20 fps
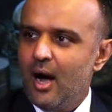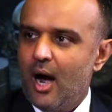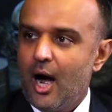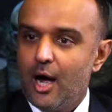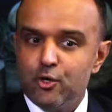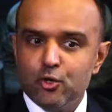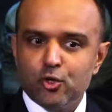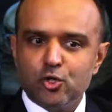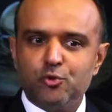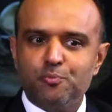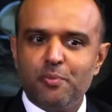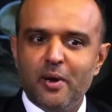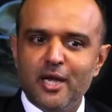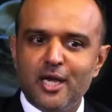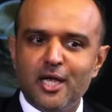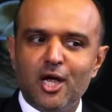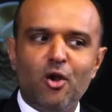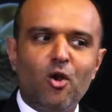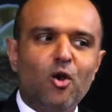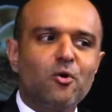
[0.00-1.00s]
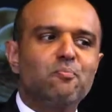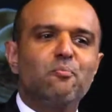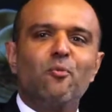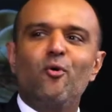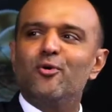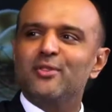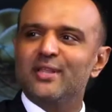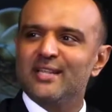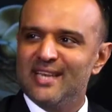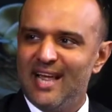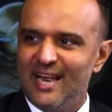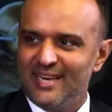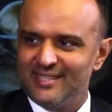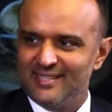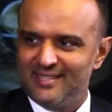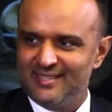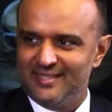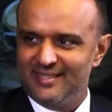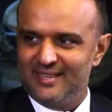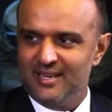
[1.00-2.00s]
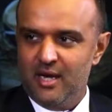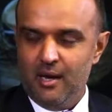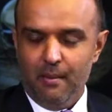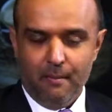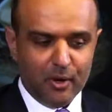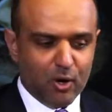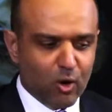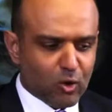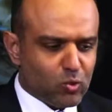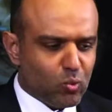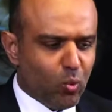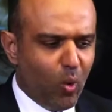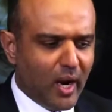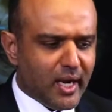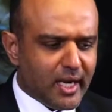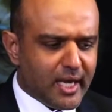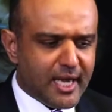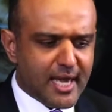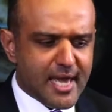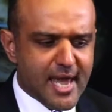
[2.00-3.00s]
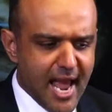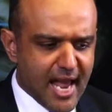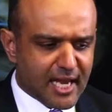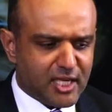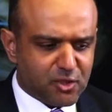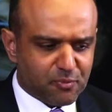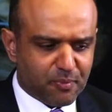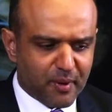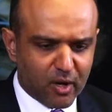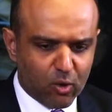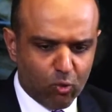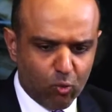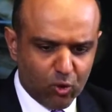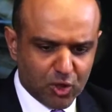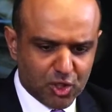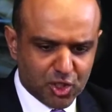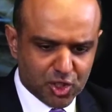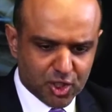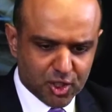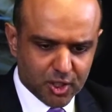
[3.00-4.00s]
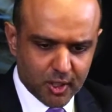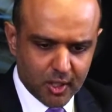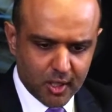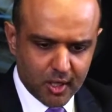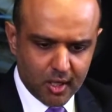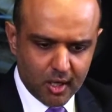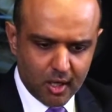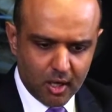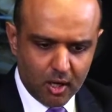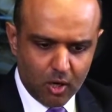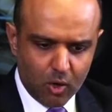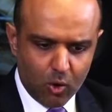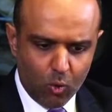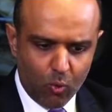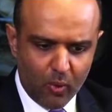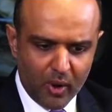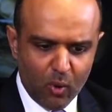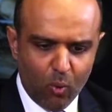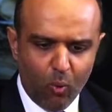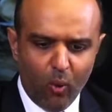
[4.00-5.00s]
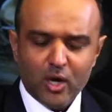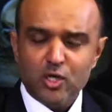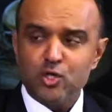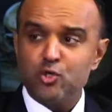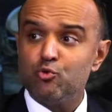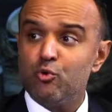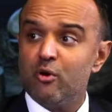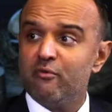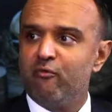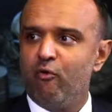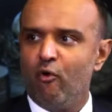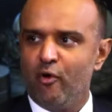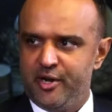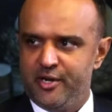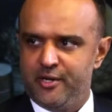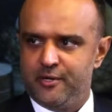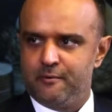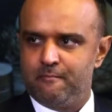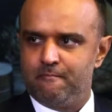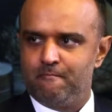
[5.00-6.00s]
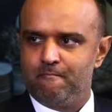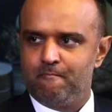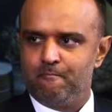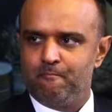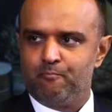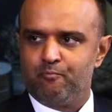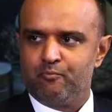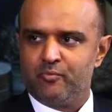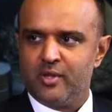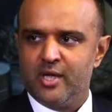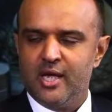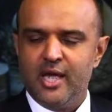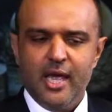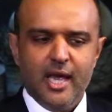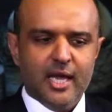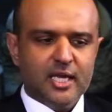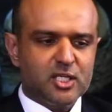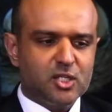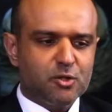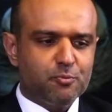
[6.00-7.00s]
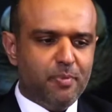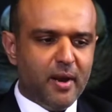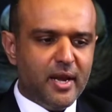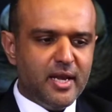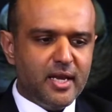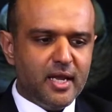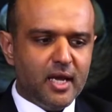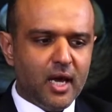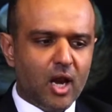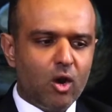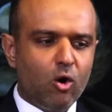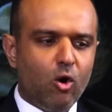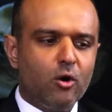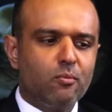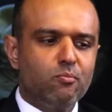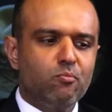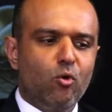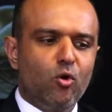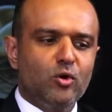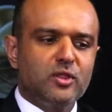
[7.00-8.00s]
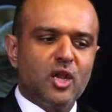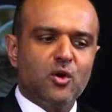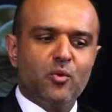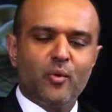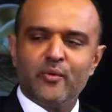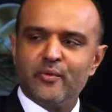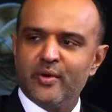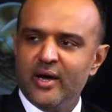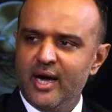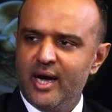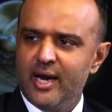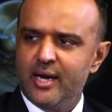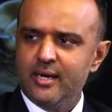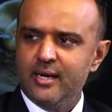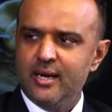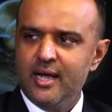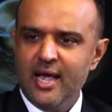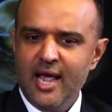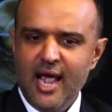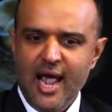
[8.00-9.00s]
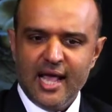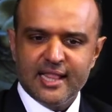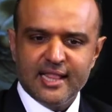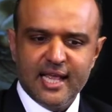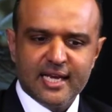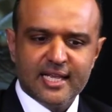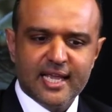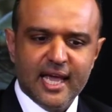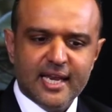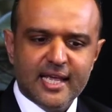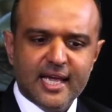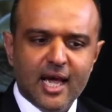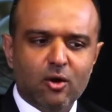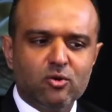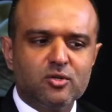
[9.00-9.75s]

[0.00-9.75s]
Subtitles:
Are you spending a lot more than that? Because one key aspect which we want to avoid is spending a lot more than what we earn and then getting